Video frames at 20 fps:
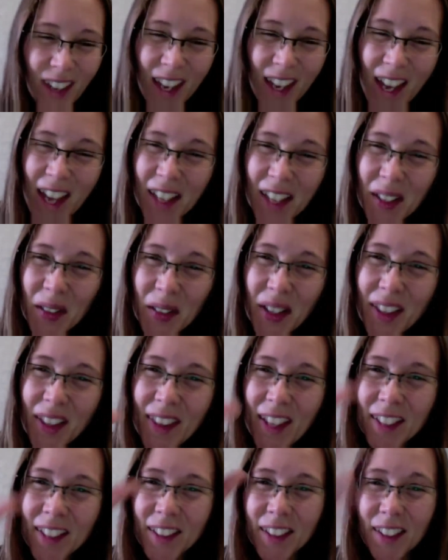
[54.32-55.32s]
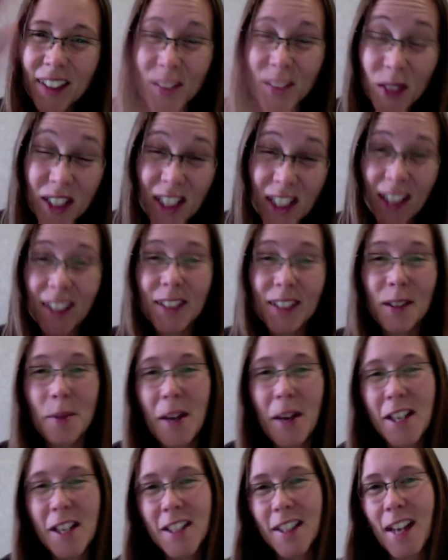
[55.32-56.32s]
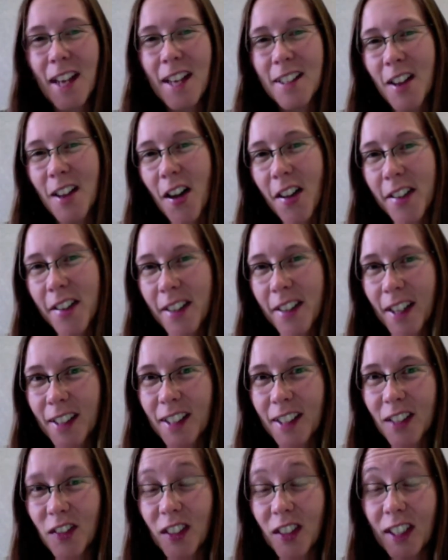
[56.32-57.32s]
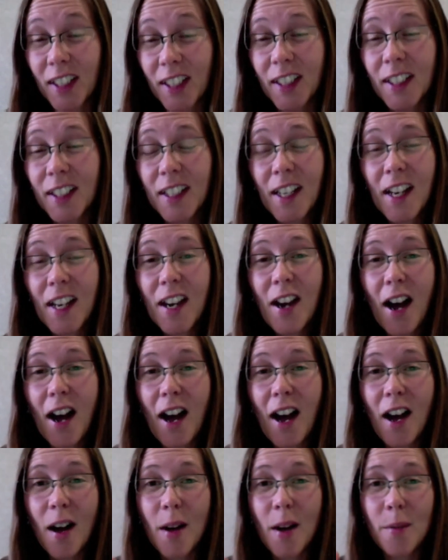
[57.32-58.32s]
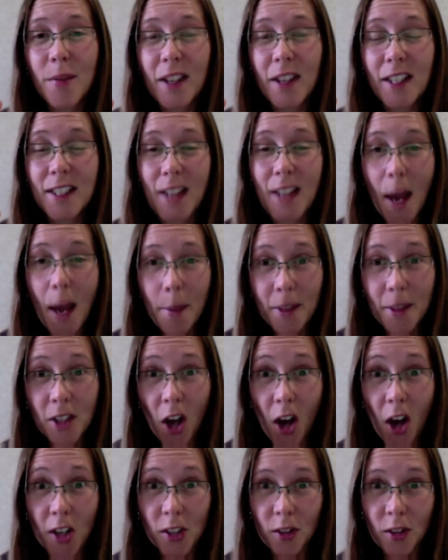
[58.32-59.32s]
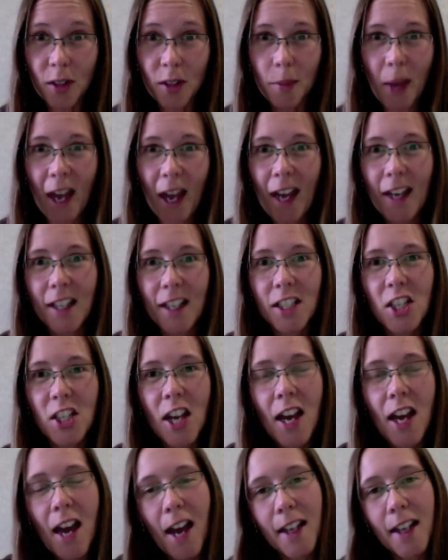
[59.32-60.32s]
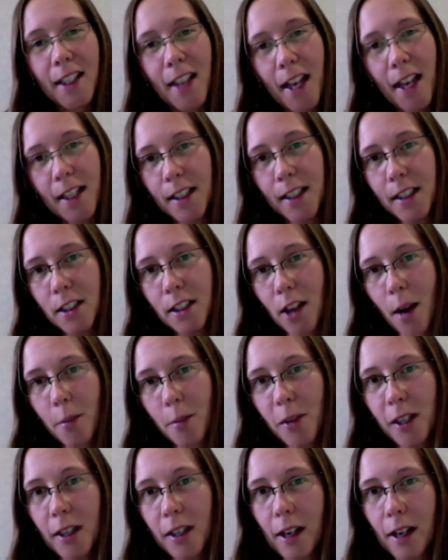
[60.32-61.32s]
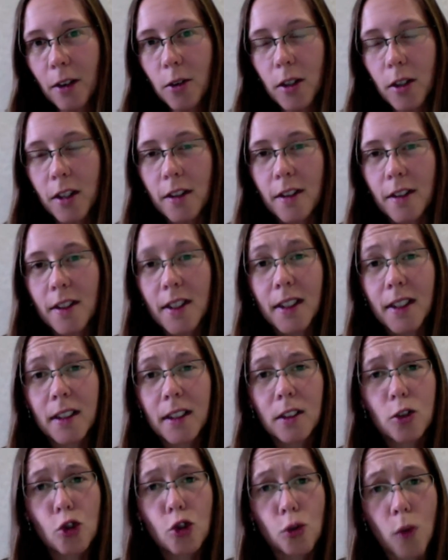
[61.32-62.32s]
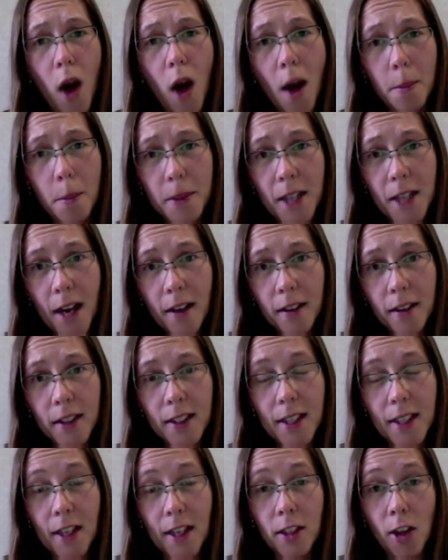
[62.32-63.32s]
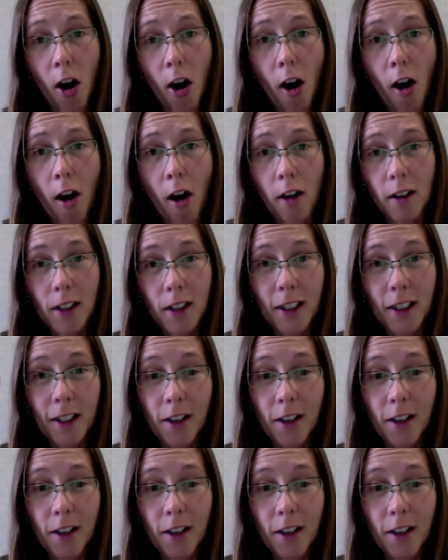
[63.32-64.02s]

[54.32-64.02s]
anyway, then you're going to be taken to a page that has all the activity um, that has happened on your page. And again, in the top right hand corner, there's a little drop down that says all. Click